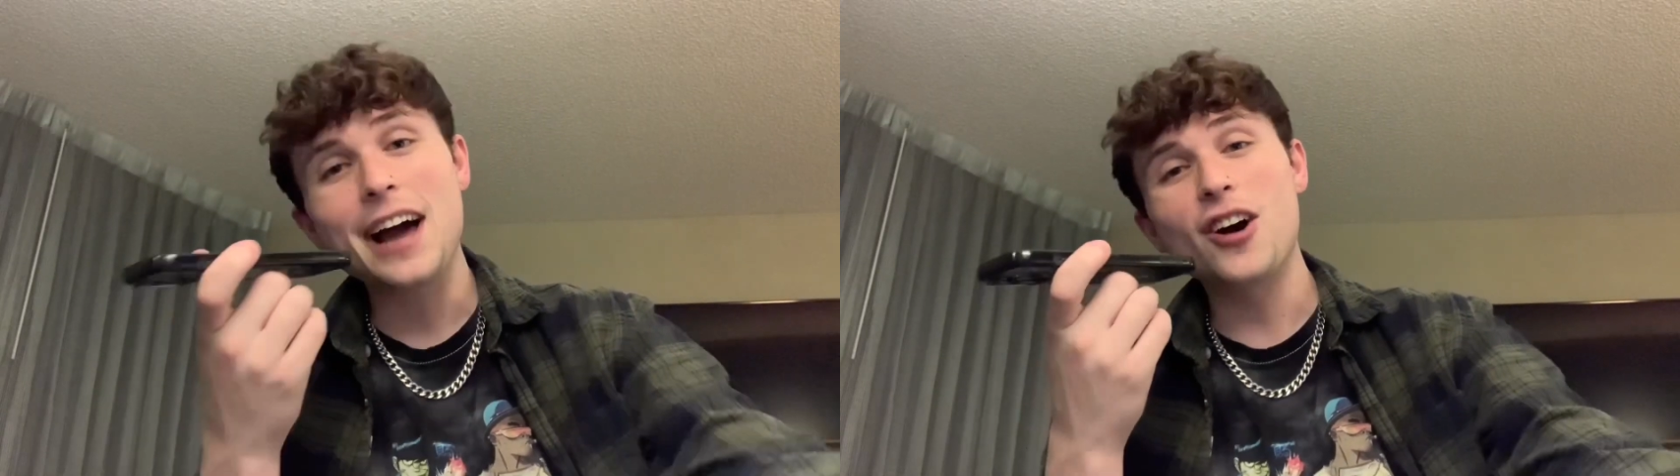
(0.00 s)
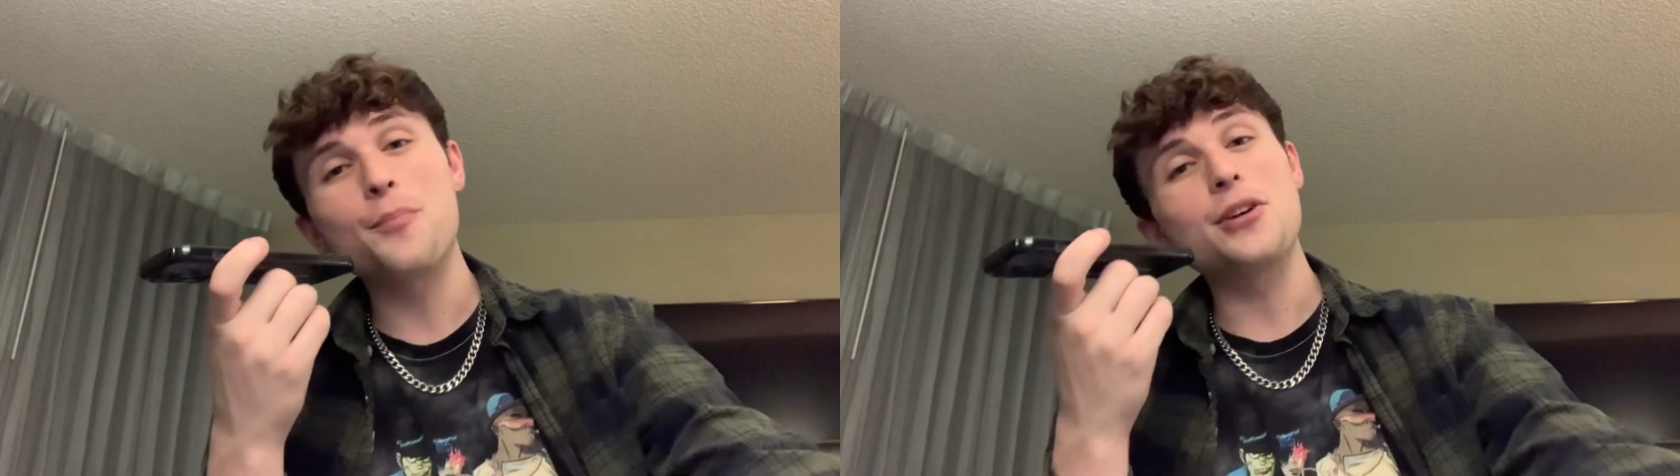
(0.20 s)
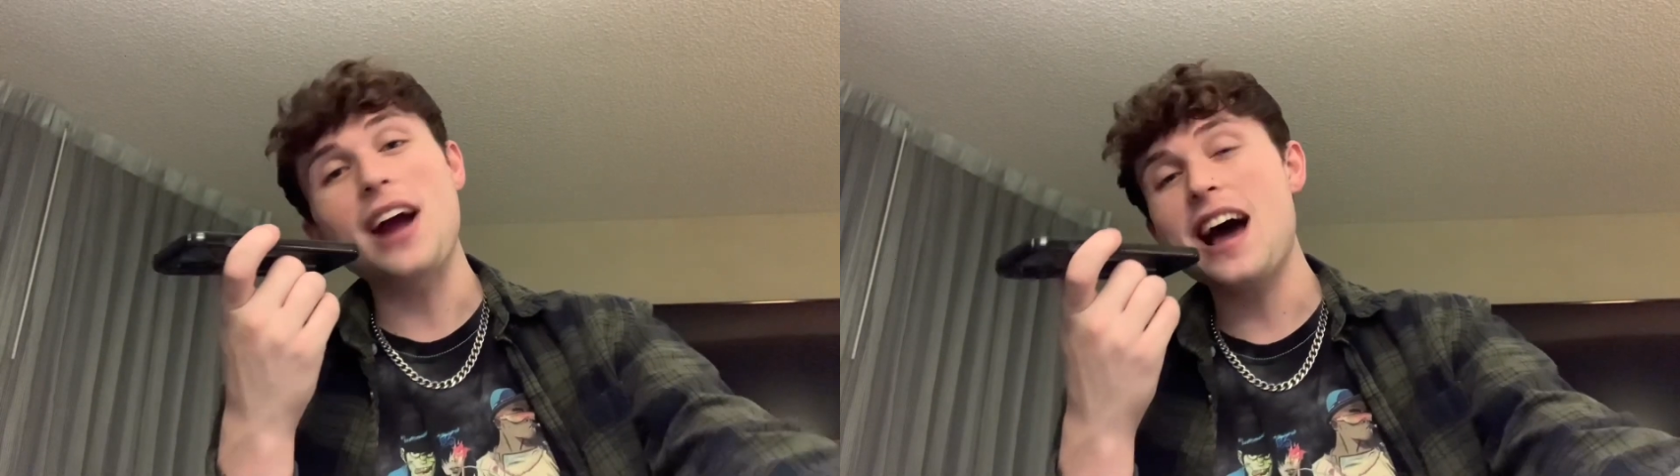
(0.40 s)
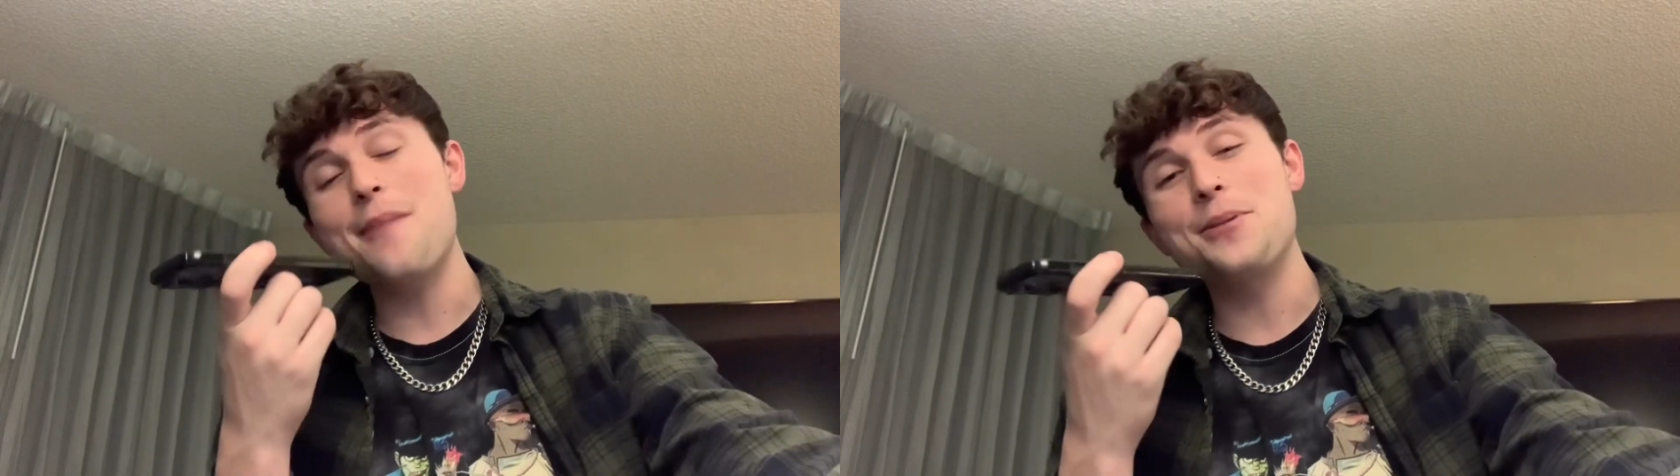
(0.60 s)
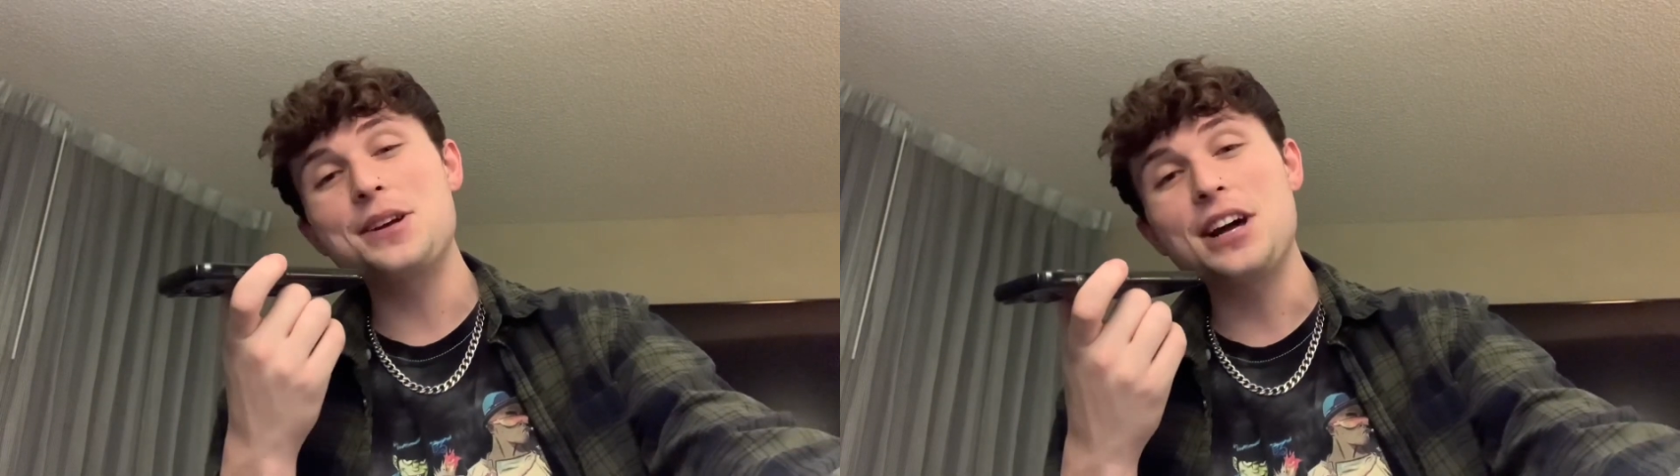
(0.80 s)
I hope you're
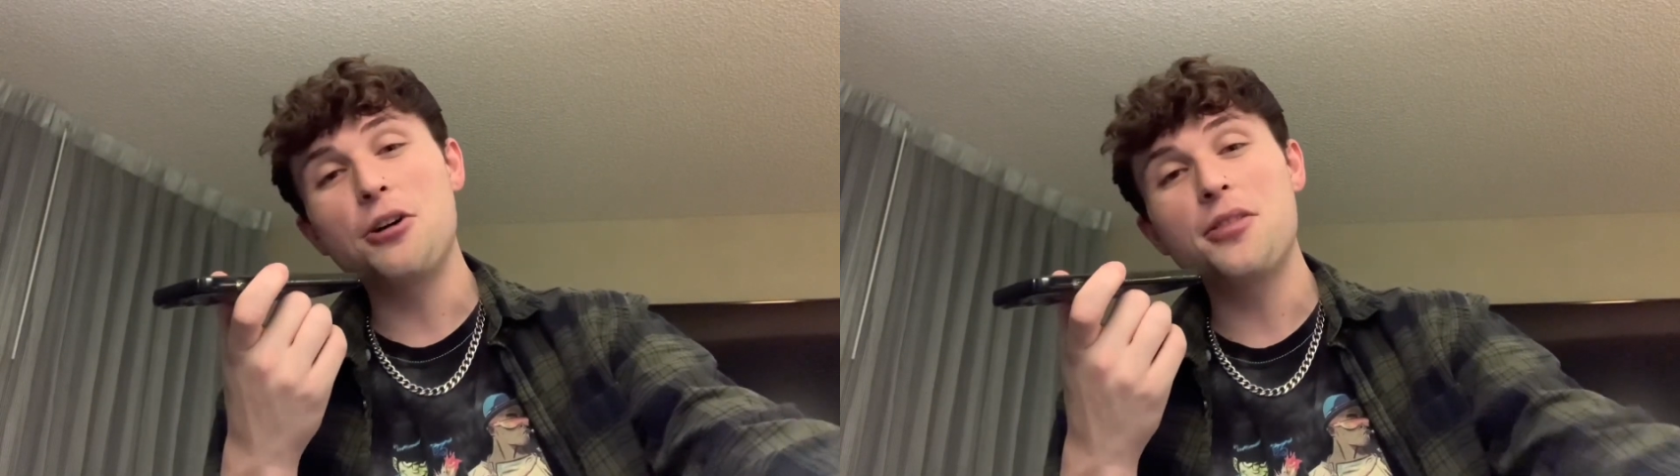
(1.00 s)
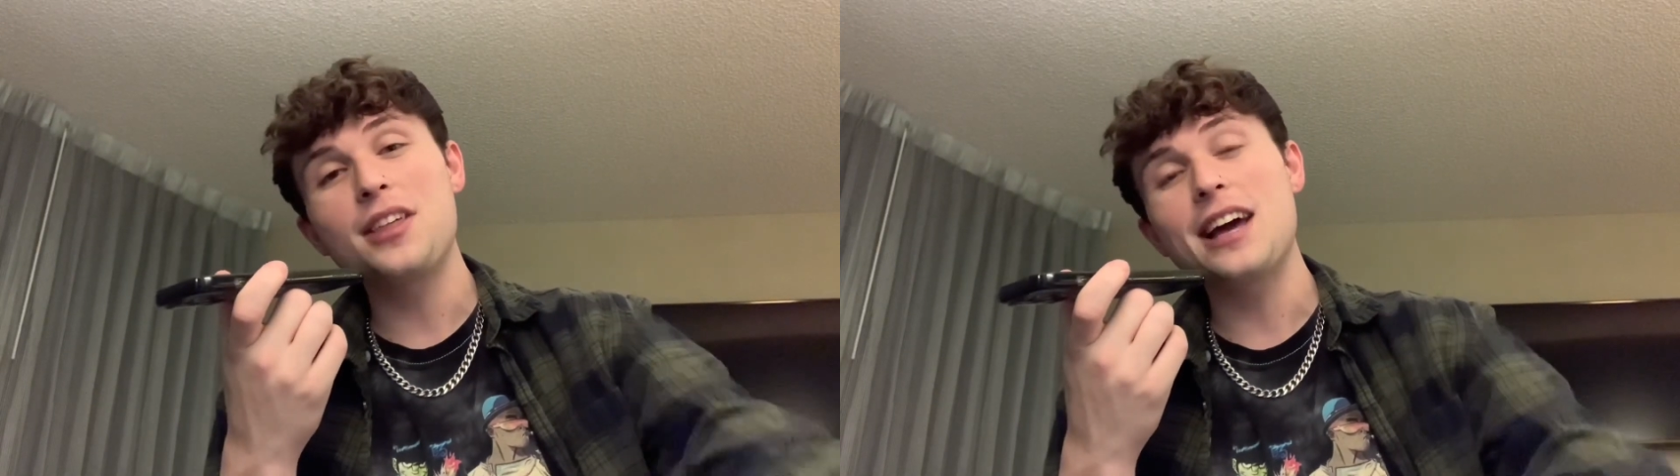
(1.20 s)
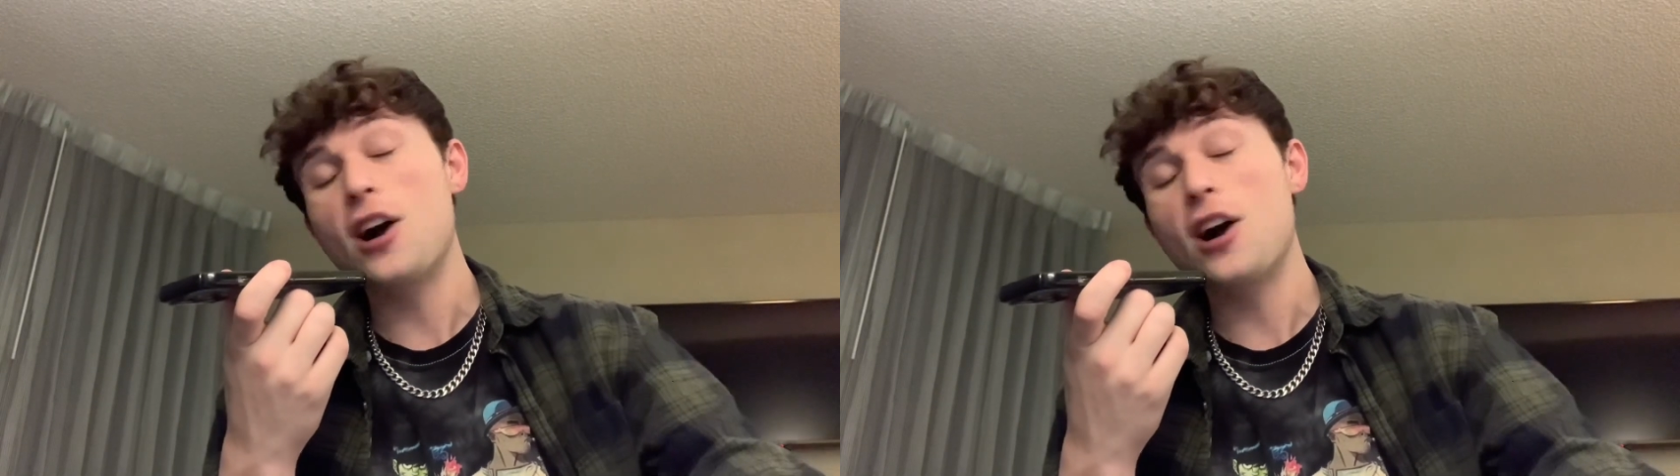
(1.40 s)
happy and healthy.